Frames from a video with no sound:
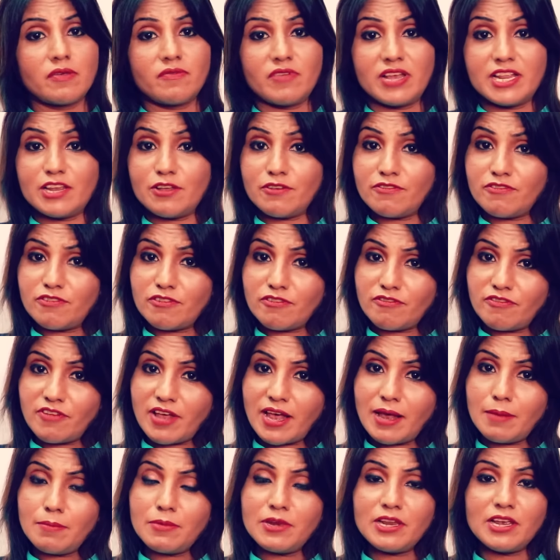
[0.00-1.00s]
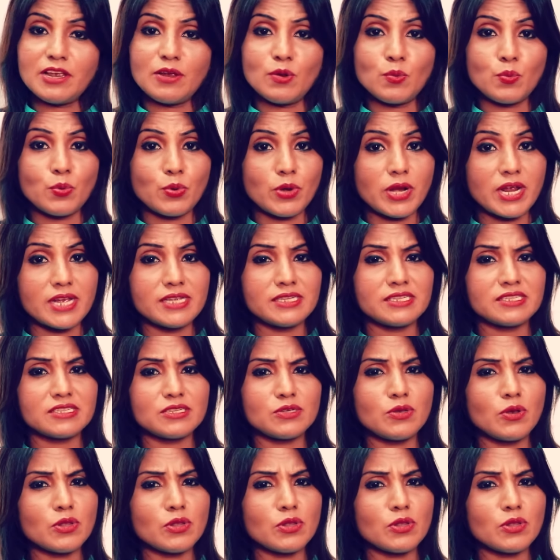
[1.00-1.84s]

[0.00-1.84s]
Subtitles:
Well, if your family, friends,